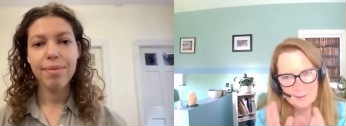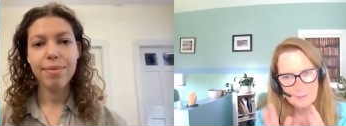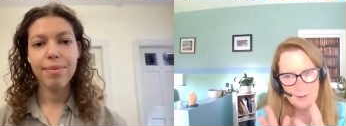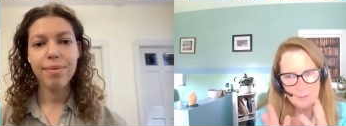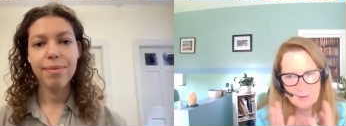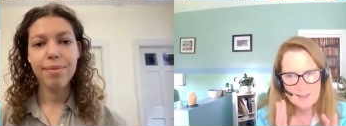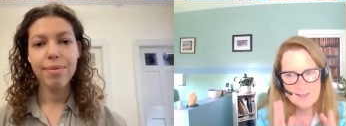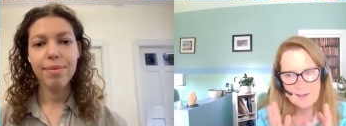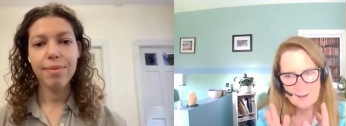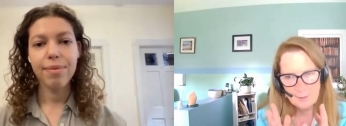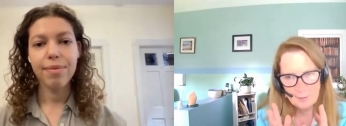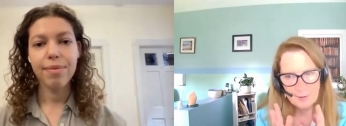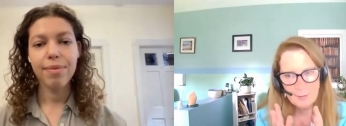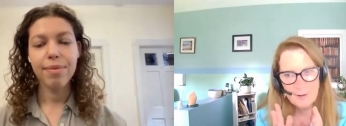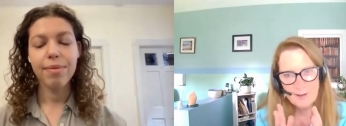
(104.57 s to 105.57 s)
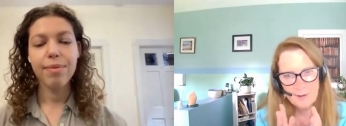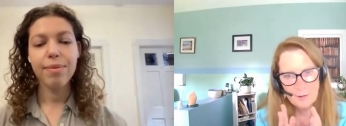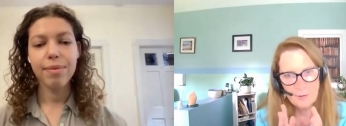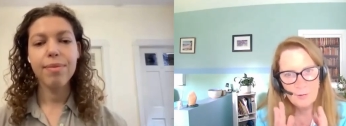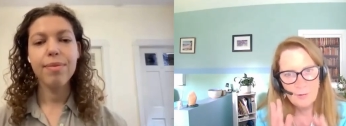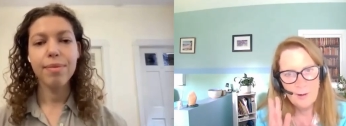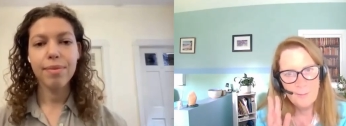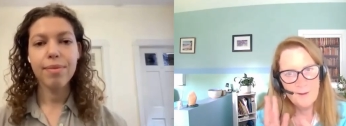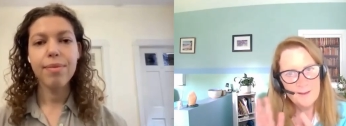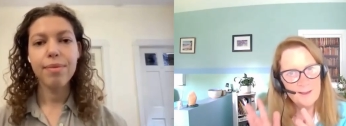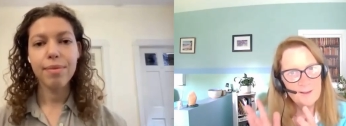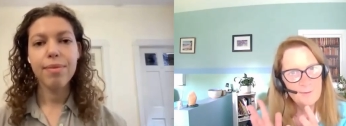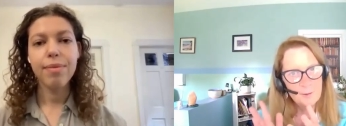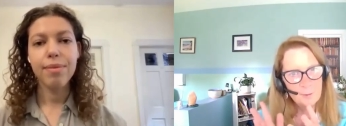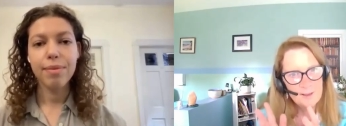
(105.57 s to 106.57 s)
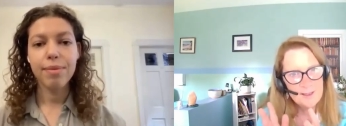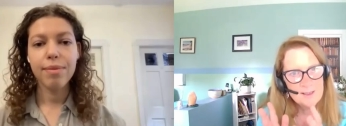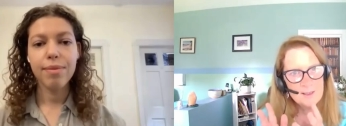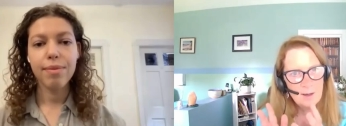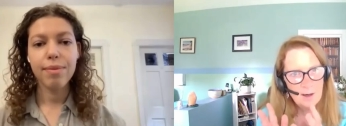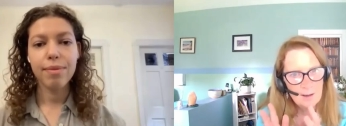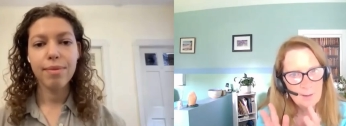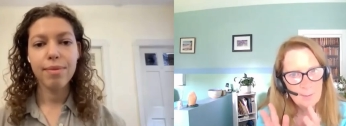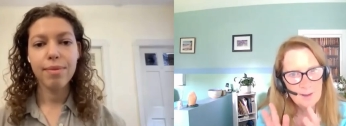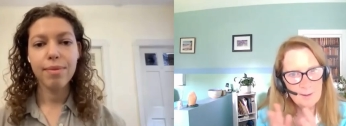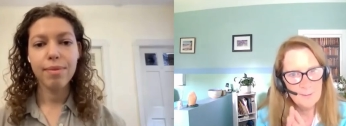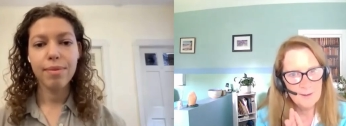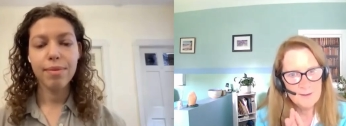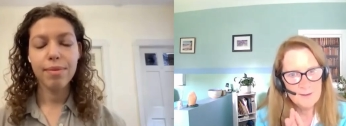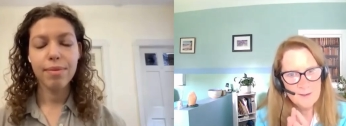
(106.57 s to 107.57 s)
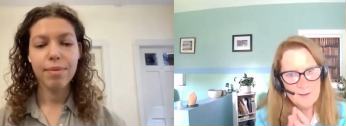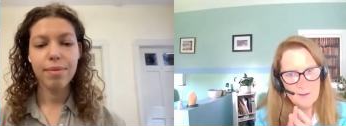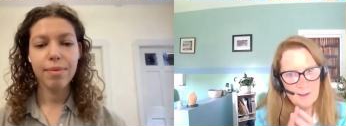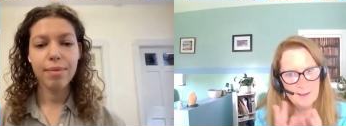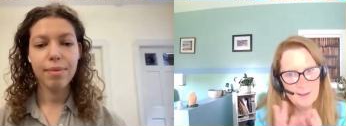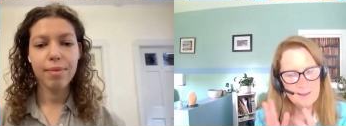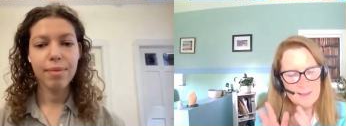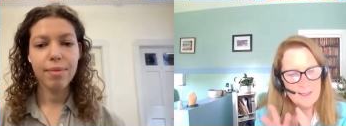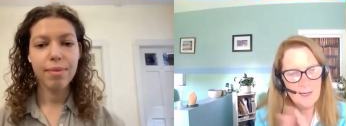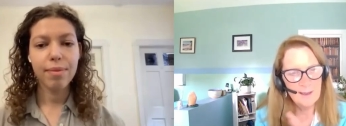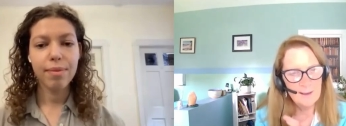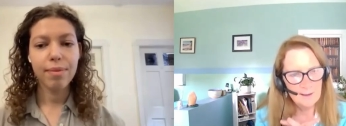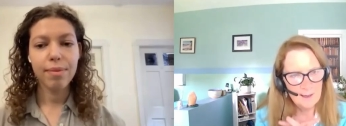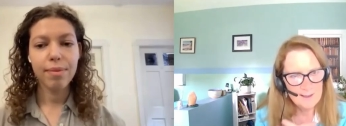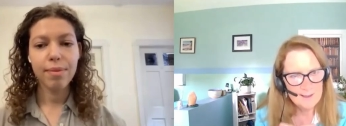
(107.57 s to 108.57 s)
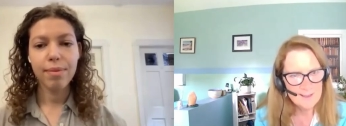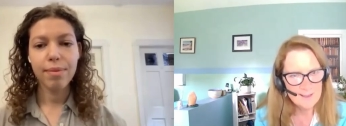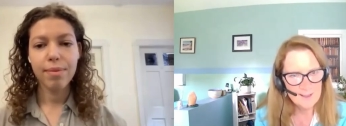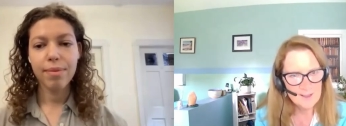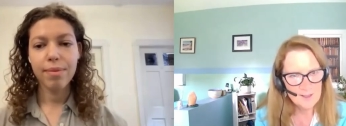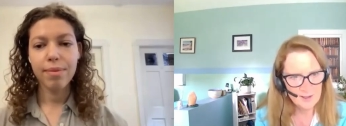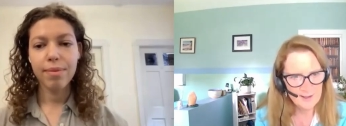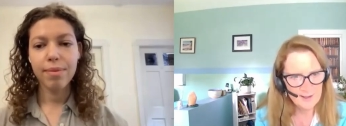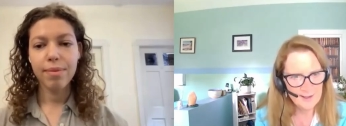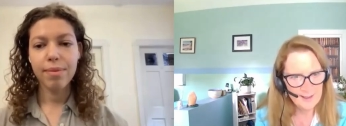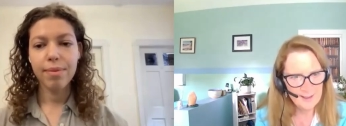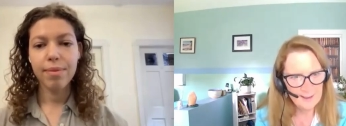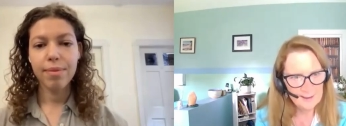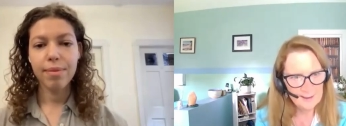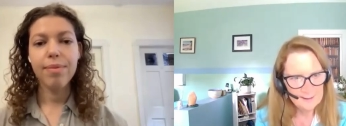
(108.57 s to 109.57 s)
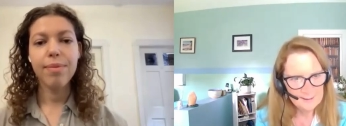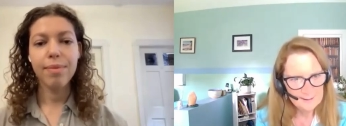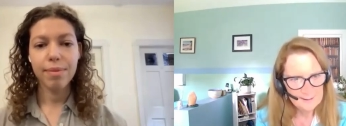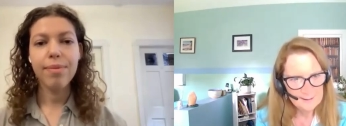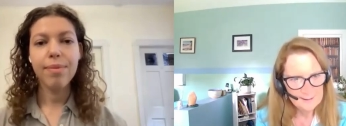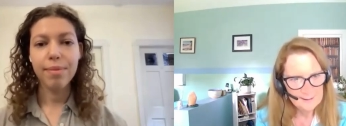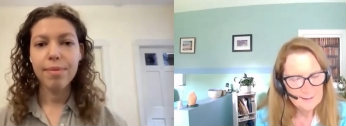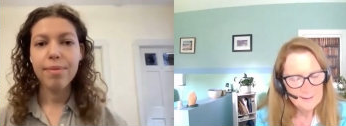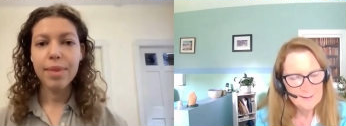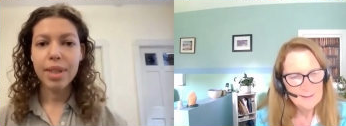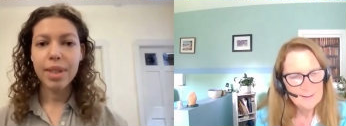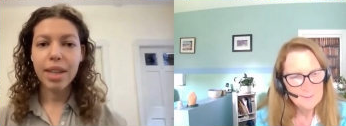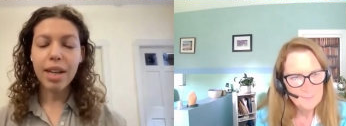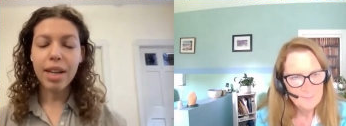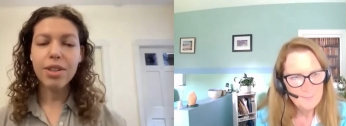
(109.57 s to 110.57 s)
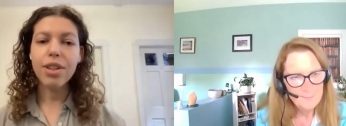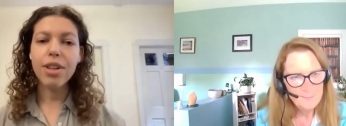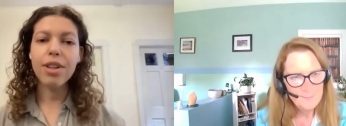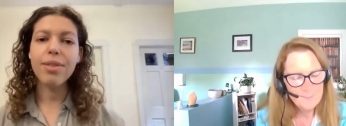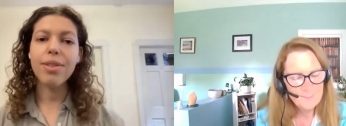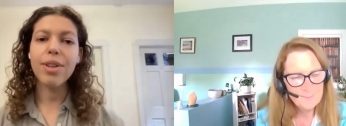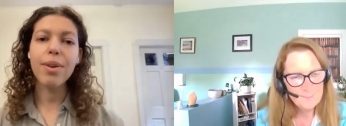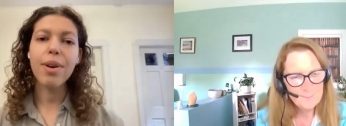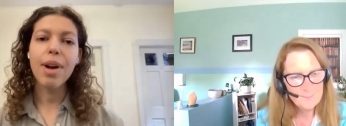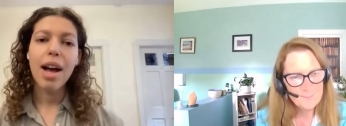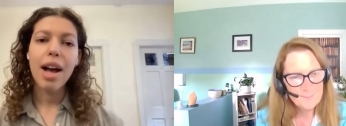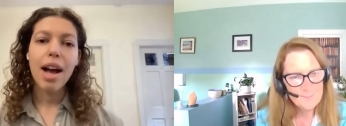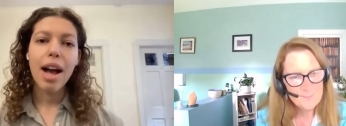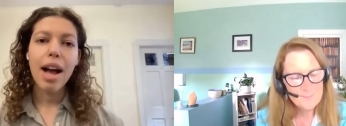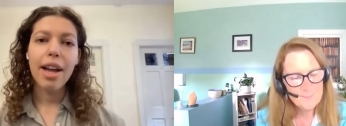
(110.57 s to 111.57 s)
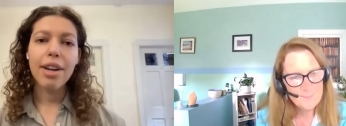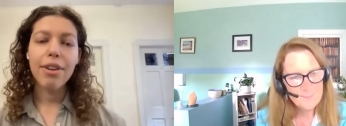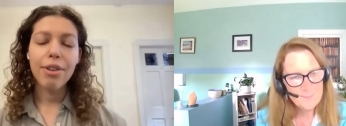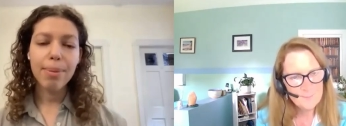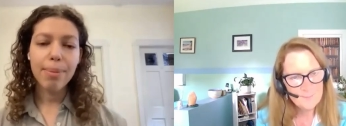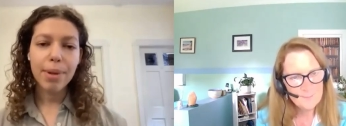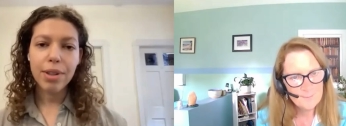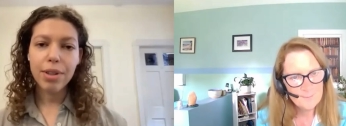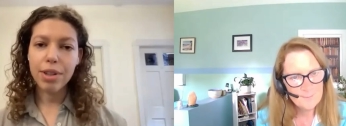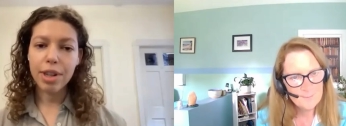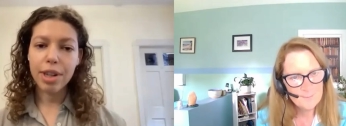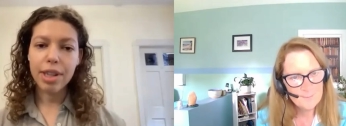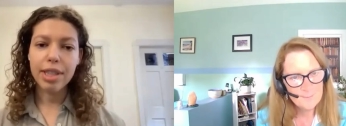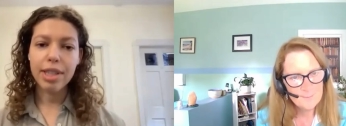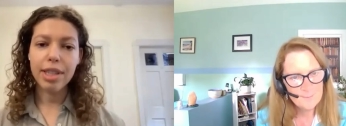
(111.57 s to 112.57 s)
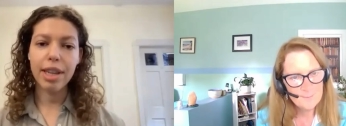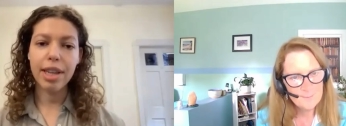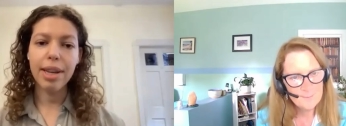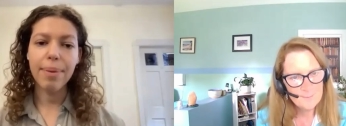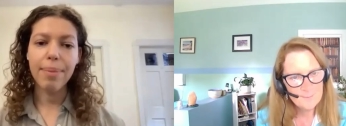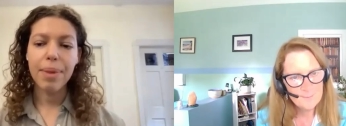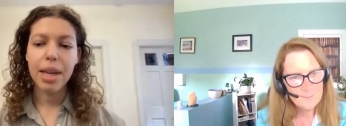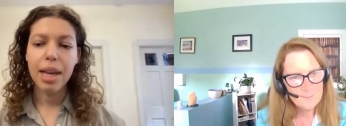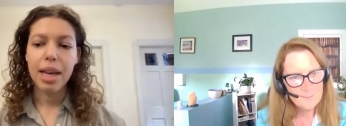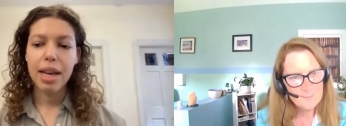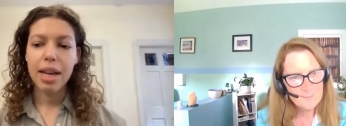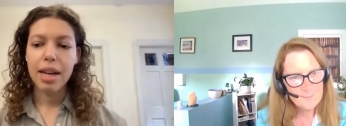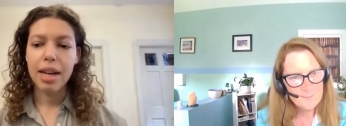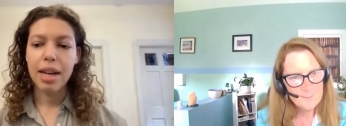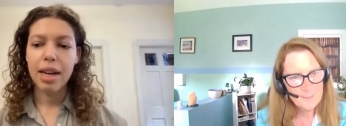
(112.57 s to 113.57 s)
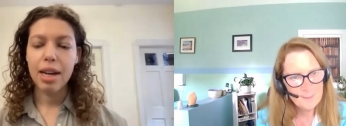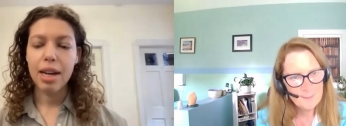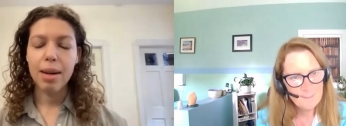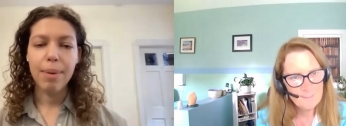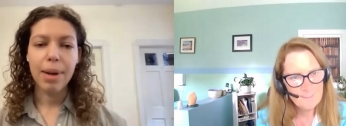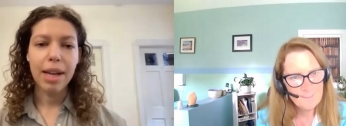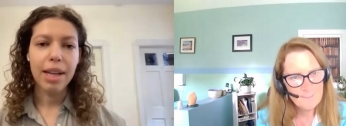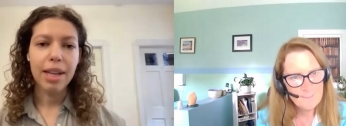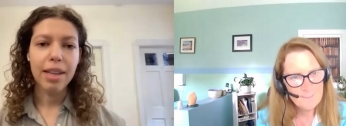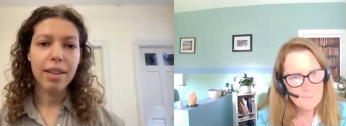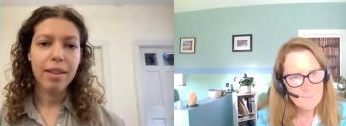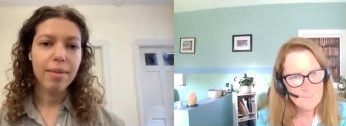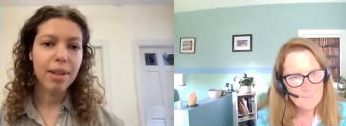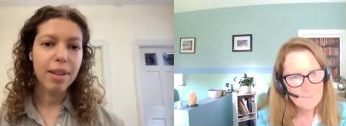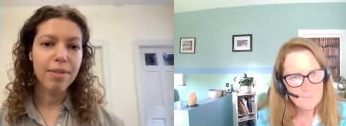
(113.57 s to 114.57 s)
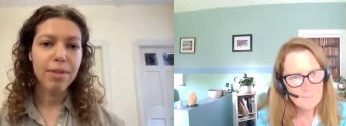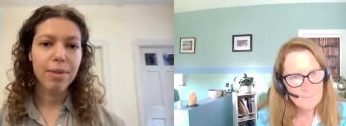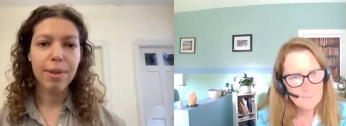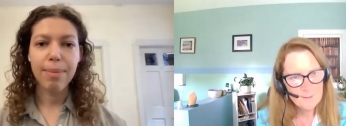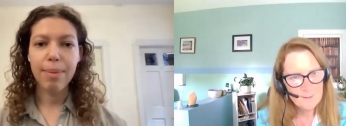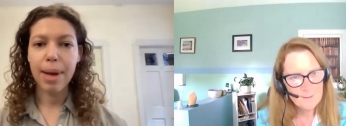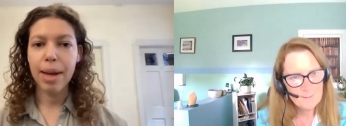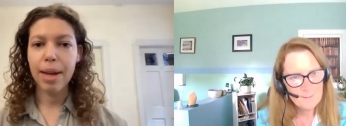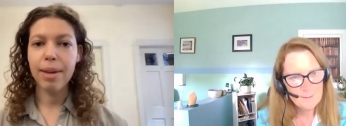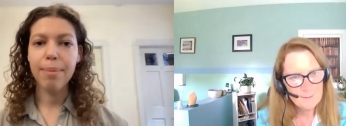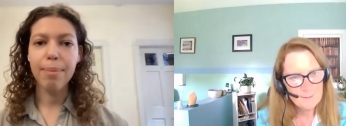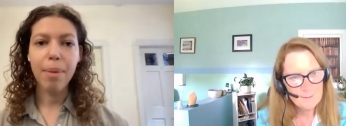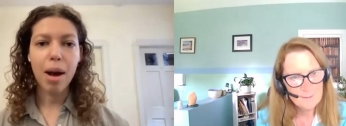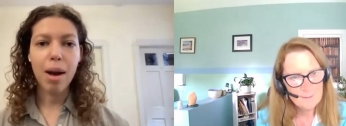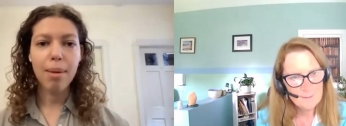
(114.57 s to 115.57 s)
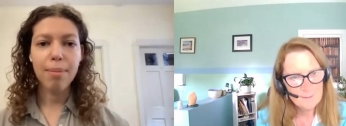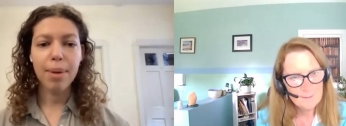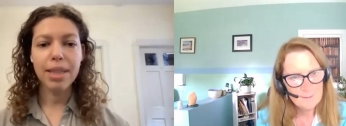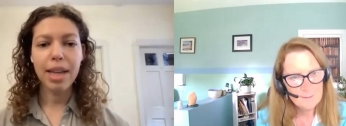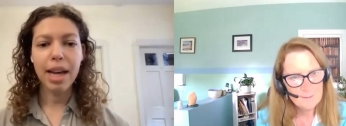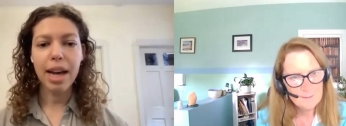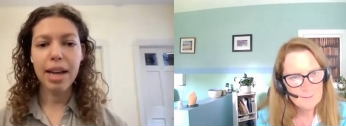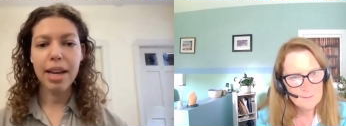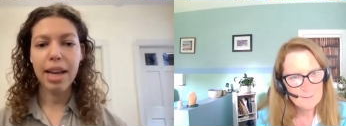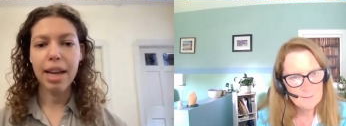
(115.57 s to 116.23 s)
Speaker 1: well, we'll start with where you grow up. And then if you want to talk a bit about your kind of diagnostic journey.
Speaker 2: Yeah, sure. So I grew up in New York City. Um, I lived with my mom, my dad,